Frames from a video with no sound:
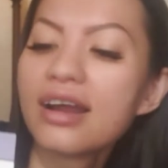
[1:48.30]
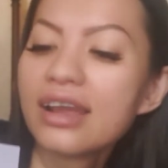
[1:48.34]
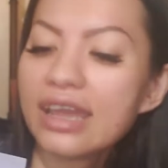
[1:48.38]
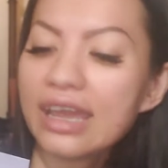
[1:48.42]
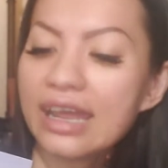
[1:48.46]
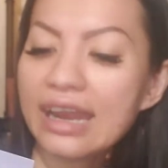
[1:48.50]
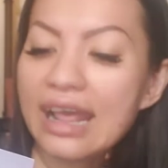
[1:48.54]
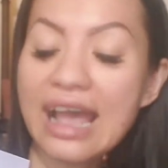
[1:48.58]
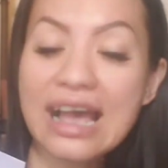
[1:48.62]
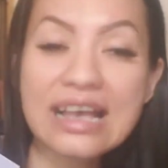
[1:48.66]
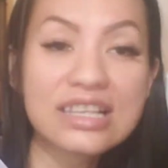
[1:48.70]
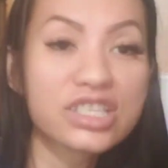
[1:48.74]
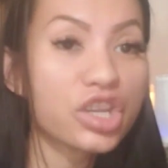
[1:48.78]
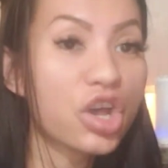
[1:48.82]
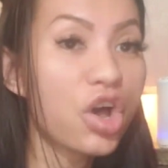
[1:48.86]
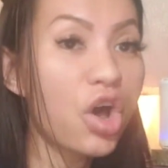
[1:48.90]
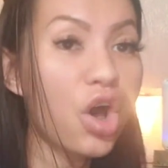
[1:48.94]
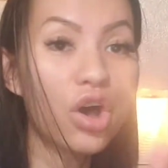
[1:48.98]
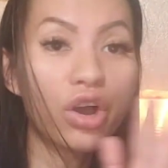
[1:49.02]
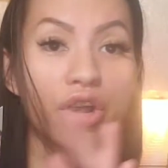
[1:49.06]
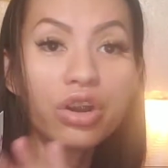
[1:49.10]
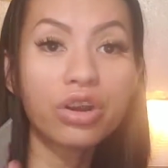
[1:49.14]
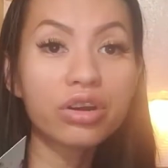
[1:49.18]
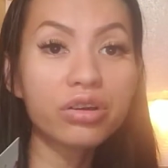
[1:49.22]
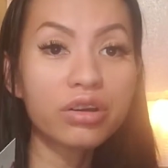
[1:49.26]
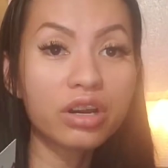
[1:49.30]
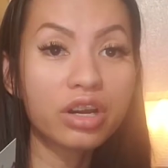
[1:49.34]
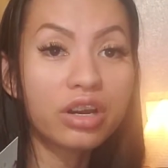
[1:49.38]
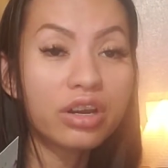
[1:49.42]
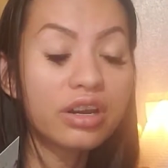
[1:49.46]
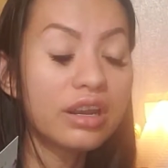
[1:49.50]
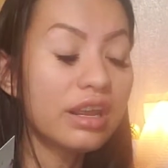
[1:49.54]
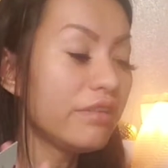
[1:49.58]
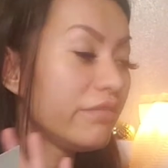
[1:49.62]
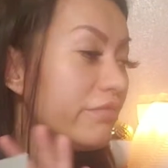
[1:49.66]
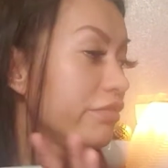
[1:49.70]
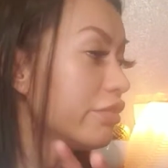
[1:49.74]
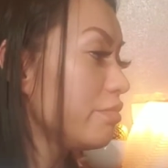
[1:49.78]
it has all her her
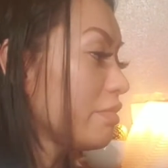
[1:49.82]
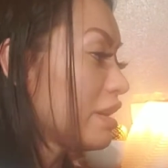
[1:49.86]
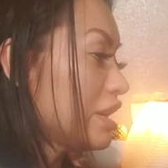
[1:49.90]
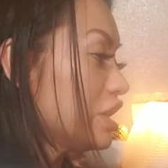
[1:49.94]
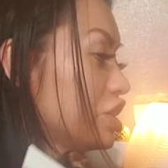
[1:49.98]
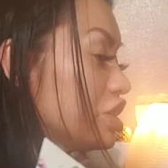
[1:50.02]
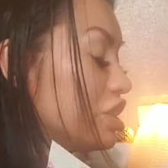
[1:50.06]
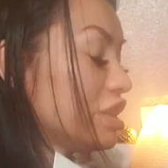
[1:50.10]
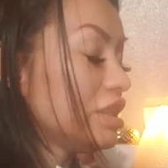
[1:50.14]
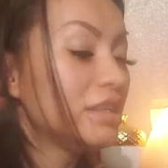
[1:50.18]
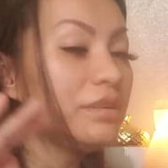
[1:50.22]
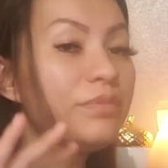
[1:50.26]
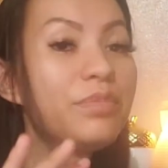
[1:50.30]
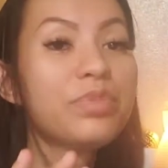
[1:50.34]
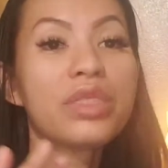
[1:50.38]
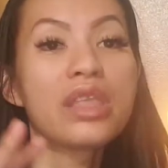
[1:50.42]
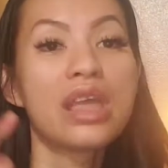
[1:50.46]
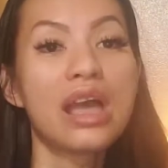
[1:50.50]
information